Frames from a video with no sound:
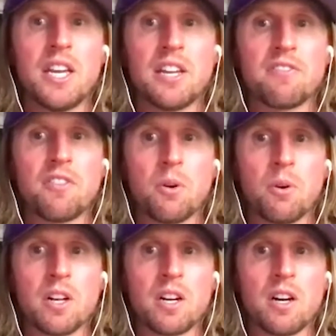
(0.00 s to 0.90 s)
in
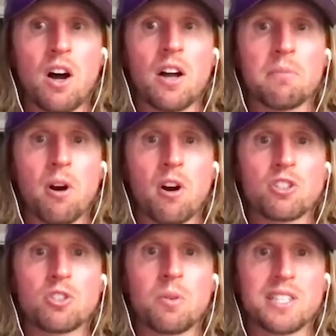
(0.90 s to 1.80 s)
Florida on
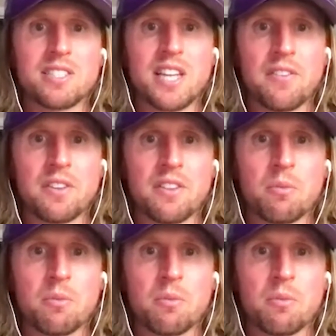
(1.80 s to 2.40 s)
March 27th,